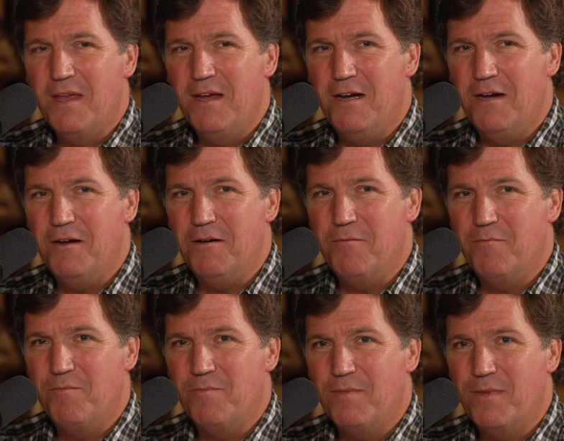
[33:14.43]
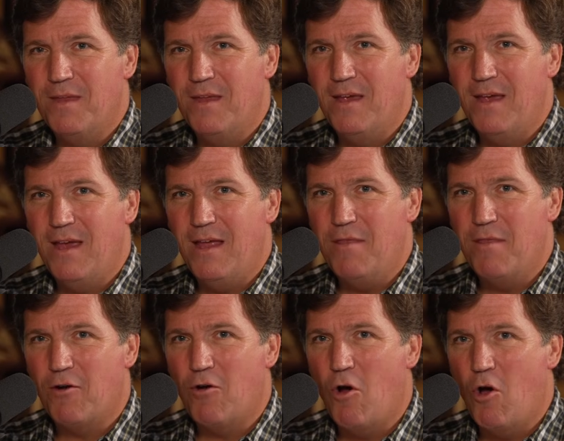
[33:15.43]
And
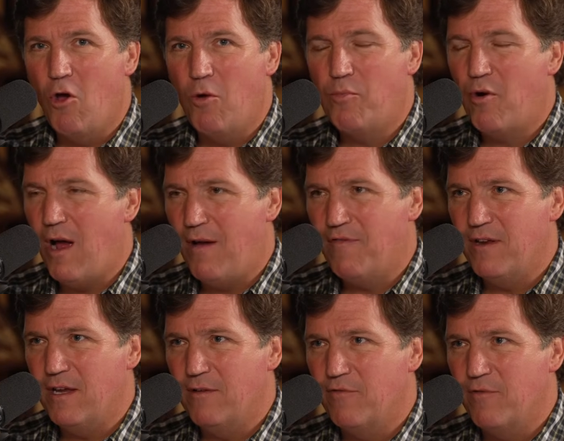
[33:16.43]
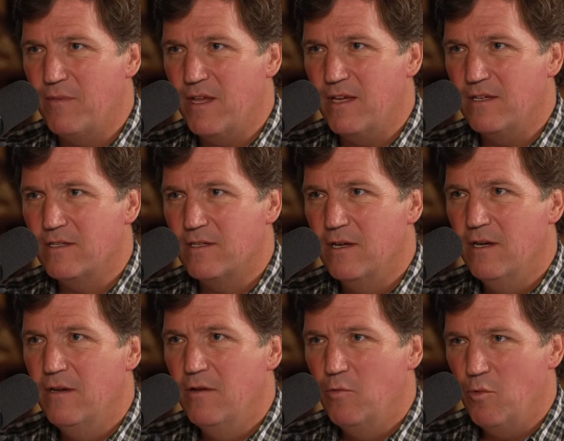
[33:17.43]
they're all profiting from this
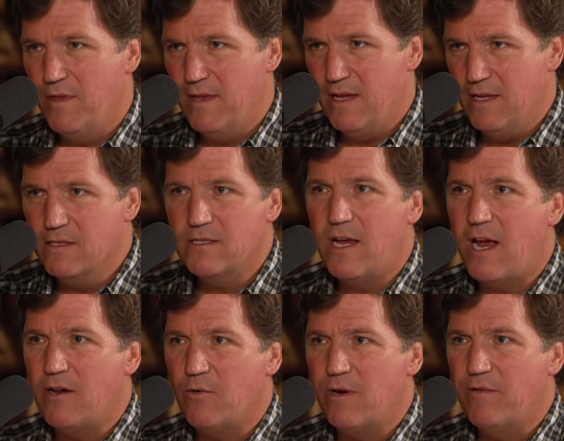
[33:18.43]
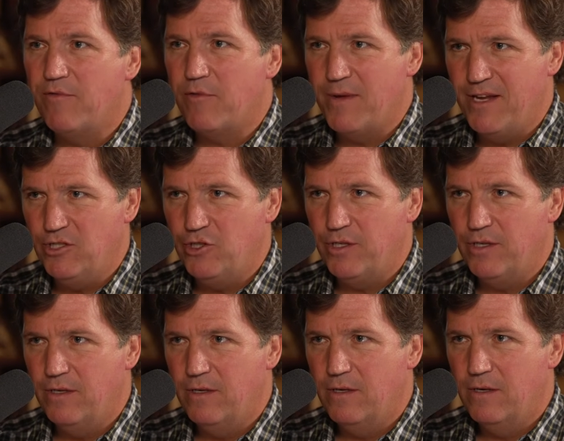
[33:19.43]
with insider
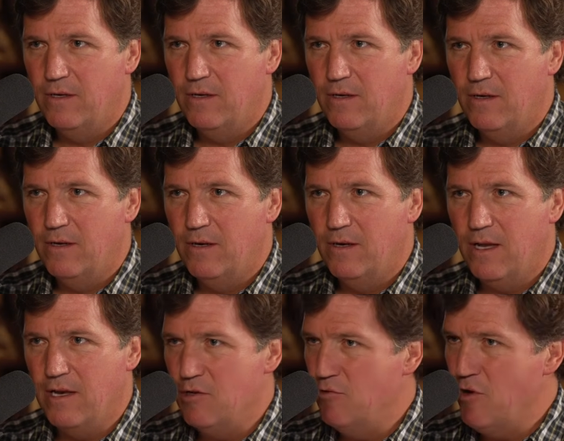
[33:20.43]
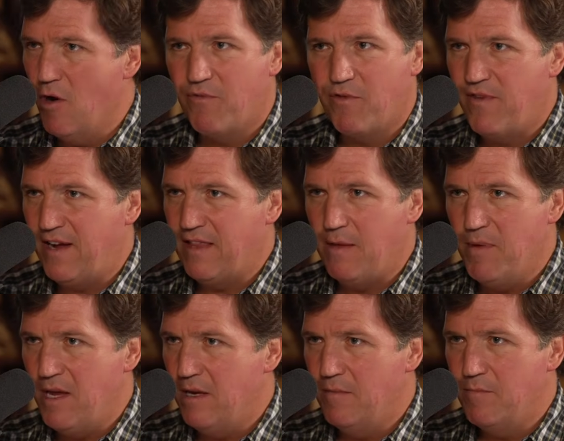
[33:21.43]
information. And you know for a fact they paid